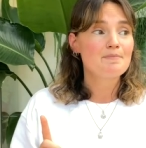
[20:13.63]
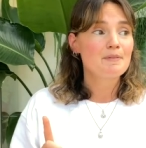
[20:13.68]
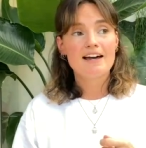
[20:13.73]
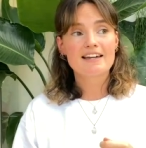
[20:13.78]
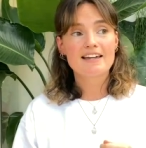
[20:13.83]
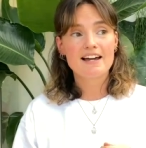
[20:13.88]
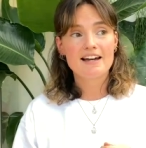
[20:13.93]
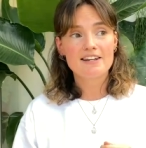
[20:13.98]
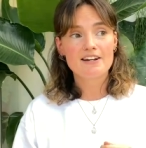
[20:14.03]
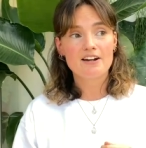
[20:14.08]

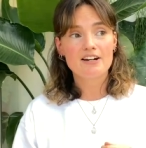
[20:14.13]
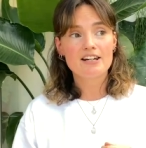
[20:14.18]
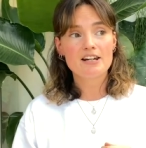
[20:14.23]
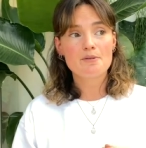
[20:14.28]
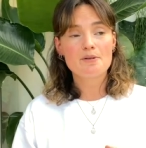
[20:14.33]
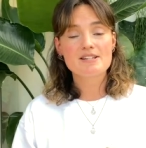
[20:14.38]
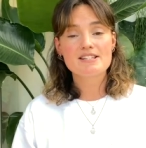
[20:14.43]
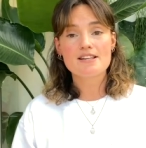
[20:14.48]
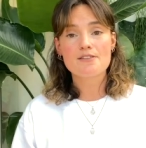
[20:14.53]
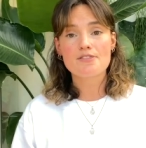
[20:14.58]
Again, I know
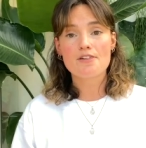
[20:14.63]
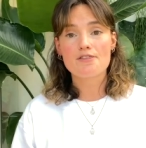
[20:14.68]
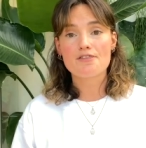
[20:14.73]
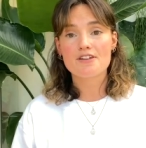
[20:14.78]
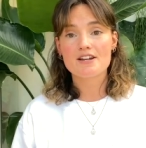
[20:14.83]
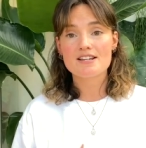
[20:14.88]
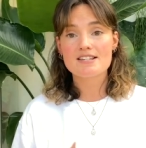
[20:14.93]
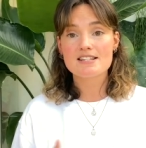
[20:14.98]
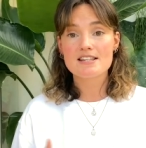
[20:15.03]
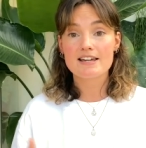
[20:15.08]
I said that
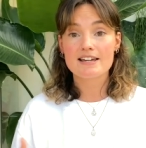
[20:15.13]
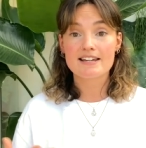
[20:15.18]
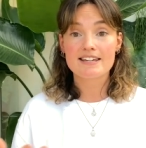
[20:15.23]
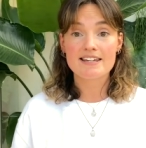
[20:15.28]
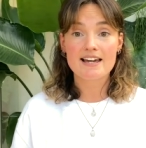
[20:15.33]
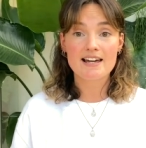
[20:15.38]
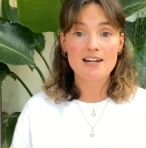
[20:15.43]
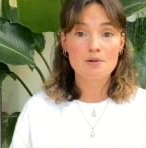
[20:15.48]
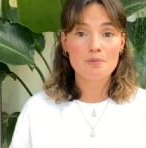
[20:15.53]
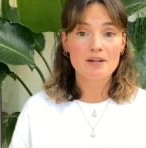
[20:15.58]
things like
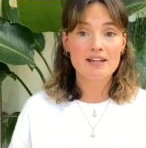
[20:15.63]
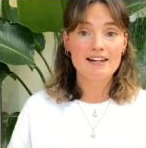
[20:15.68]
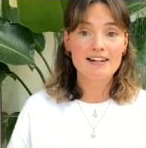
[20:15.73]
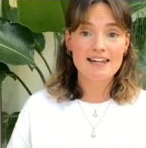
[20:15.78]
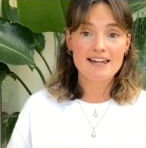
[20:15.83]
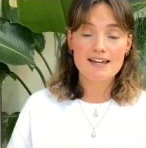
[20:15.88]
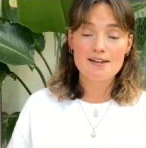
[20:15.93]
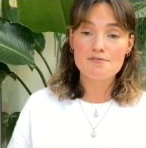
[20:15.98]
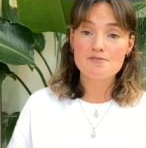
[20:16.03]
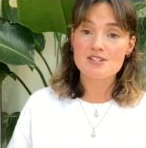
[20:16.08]
yellowing
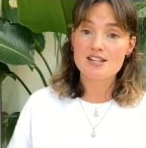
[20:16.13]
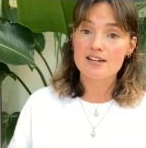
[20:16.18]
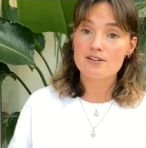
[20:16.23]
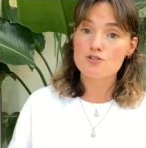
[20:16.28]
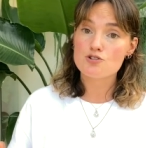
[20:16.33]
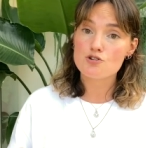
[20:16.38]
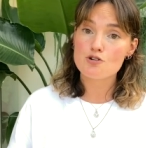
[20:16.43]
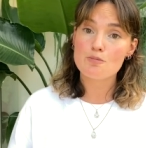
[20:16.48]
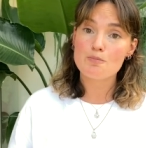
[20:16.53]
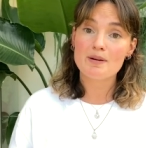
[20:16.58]
leaves and
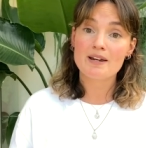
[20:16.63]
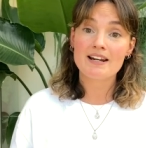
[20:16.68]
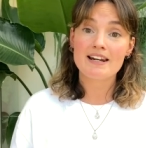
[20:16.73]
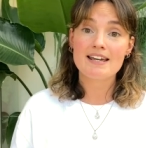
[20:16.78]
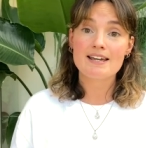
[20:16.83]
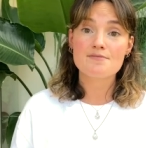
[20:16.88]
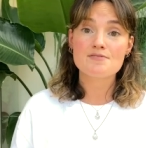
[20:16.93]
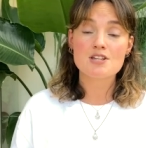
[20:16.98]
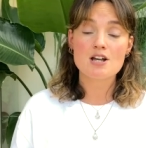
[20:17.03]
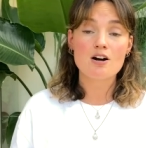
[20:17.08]
dropping
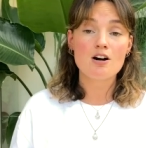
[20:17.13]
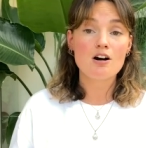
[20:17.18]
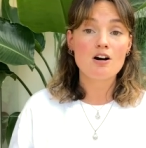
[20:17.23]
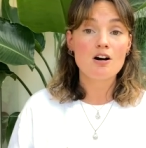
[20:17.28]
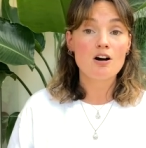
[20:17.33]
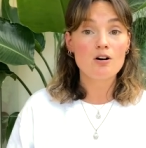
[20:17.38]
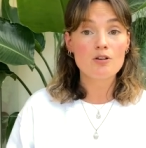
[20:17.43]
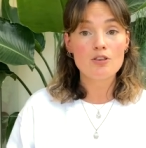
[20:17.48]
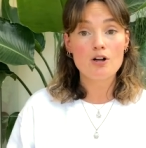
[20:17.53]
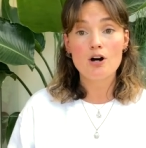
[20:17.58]
leaves
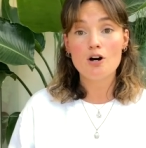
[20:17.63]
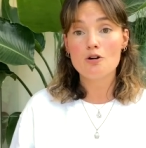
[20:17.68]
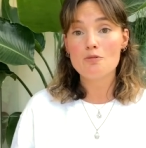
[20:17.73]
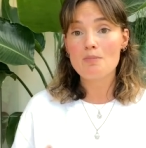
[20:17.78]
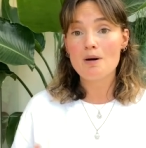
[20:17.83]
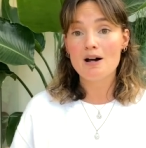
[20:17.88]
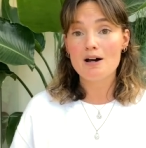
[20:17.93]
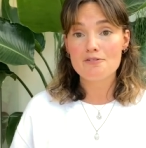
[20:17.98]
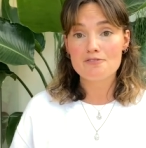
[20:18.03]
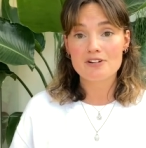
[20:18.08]
are on the whole
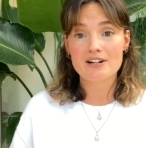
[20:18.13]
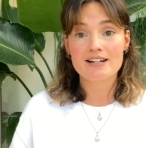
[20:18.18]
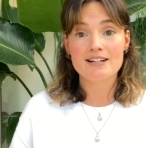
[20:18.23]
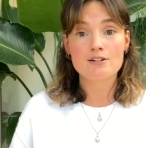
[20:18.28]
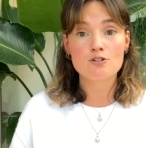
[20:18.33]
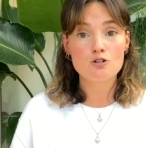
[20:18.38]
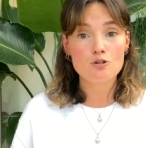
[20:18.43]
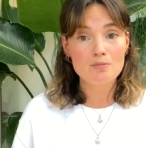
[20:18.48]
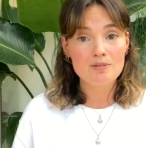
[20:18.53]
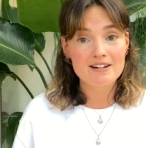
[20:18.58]
perfectly
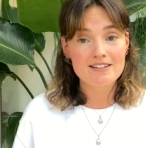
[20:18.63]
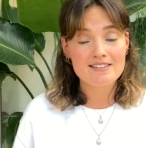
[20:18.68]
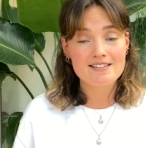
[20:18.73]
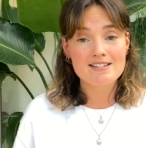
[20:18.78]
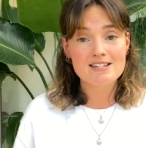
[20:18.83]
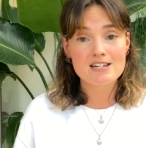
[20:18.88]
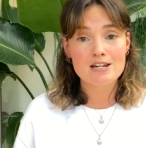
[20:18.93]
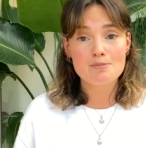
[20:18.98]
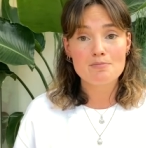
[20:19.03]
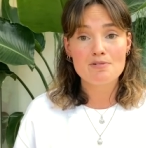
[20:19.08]
normal at
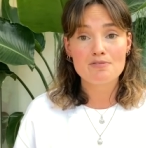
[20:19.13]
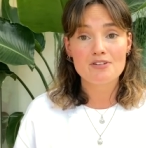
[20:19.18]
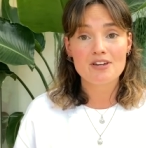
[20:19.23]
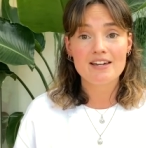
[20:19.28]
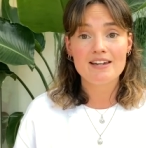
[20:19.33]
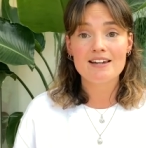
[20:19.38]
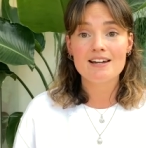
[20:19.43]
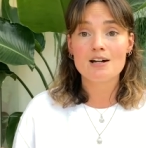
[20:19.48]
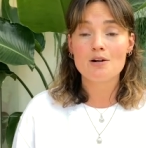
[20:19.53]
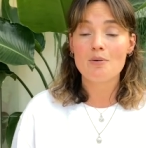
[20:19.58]
this time of
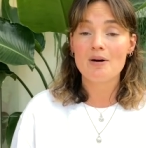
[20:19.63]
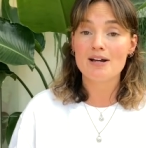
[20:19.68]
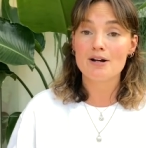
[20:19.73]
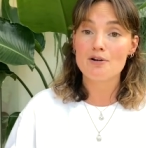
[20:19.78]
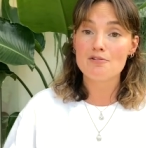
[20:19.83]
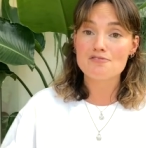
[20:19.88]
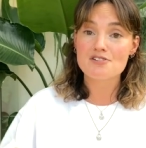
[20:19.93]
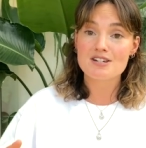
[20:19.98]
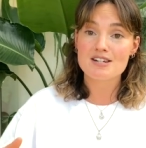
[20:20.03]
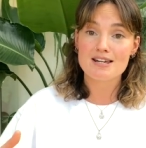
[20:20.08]
year. Quite
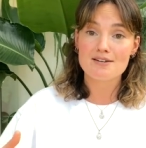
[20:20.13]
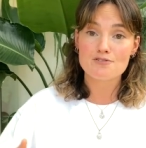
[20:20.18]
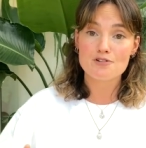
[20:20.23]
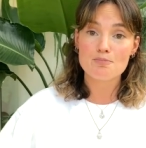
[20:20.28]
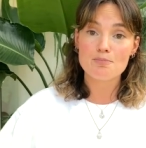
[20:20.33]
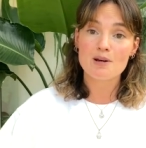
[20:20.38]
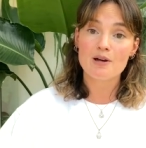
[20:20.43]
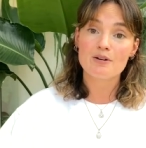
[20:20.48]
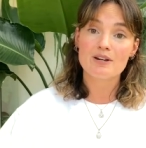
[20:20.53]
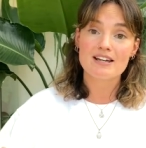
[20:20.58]
often if your
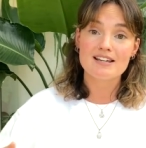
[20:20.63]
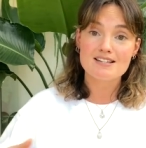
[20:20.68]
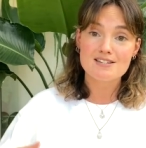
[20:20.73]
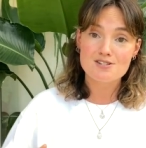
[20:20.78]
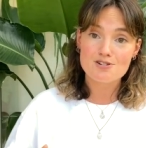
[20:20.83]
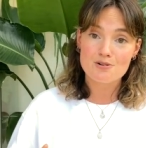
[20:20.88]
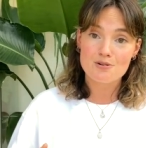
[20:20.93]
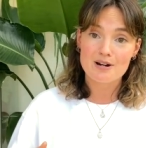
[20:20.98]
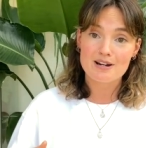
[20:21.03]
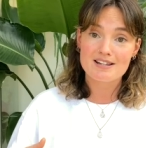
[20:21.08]
plant is
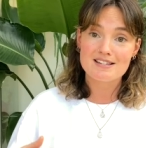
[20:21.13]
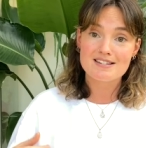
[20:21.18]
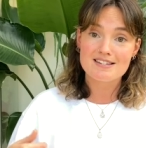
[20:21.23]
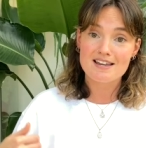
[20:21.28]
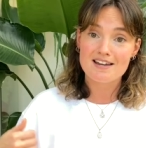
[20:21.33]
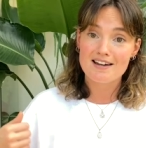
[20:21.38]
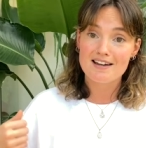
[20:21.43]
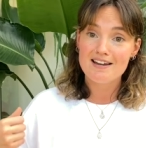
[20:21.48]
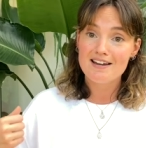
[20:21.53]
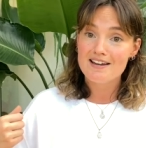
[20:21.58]
trying
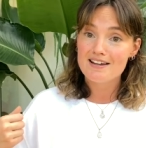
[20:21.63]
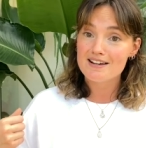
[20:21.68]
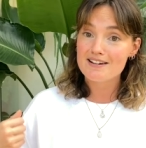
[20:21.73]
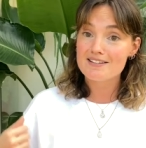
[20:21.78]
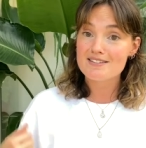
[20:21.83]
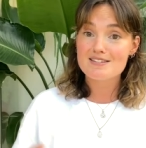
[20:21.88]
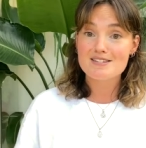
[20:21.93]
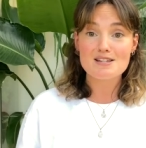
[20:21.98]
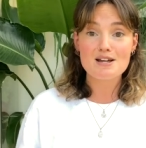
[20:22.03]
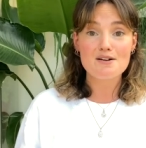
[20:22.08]
to
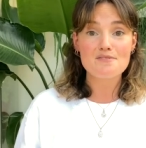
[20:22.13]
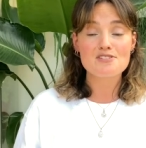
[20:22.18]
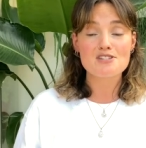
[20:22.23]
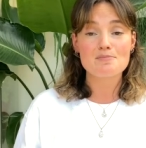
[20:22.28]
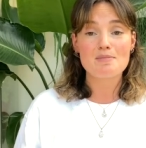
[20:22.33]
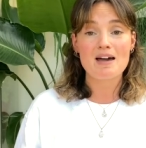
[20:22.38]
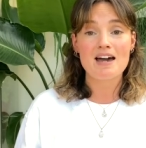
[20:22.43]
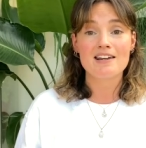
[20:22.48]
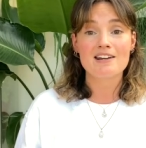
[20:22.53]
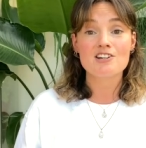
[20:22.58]
conserve
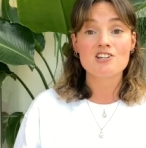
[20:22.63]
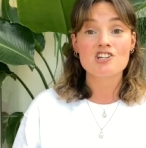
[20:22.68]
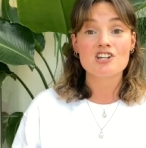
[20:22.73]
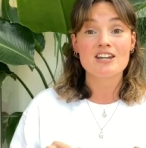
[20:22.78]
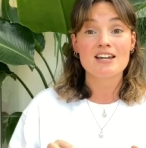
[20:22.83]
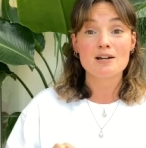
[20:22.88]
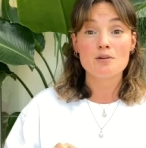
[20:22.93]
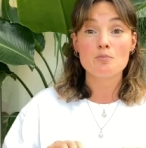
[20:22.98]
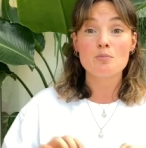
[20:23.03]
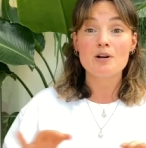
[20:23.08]
some
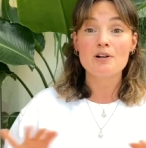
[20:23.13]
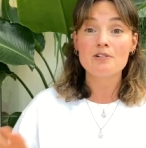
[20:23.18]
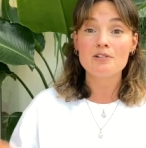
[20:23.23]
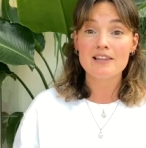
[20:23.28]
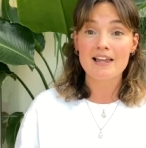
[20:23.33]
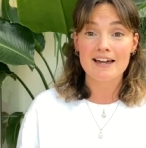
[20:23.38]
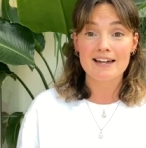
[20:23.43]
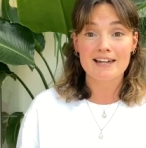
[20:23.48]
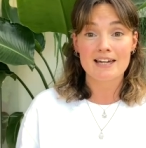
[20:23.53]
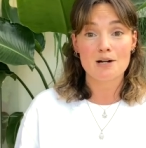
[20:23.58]
energy, it will
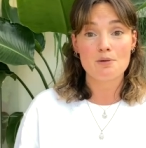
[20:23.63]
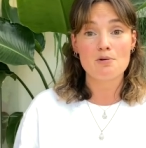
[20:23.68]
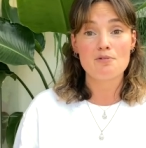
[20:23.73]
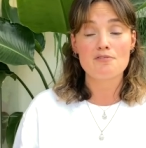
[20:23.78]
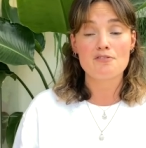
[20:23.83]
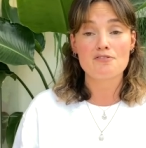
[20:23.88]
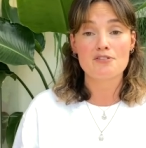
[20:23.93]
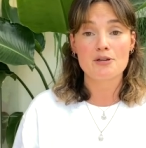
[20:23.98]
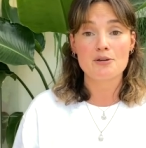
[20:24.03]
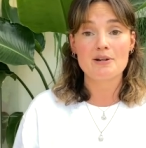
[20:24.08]
let go of
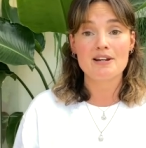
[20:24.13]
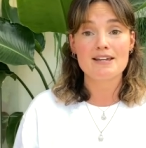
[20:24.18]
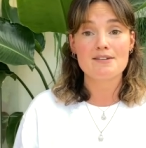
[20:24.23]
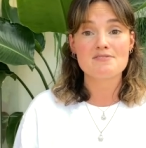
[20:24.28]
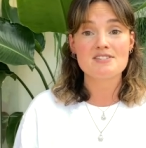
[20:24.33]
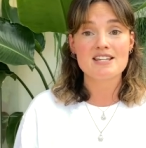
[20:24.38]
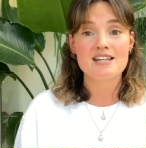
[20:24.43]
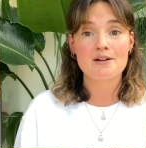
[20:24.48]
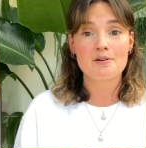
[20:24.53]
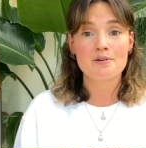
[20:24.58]
a few
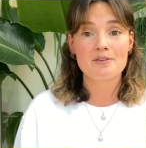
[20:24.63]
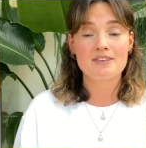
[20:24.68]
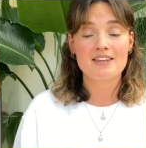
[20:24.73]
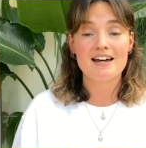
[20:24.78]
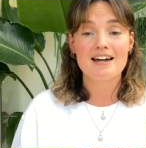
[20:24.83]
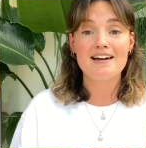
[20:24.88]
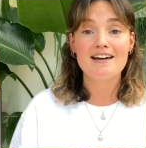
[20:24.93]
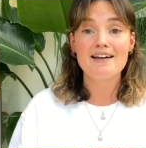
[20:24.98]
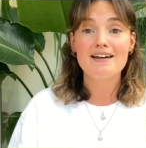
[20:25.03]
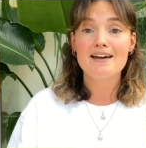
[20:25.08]
leaves here and
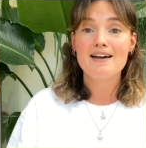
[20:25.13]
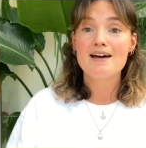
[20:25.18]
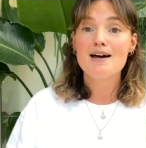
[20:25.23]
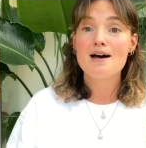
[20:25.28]
there.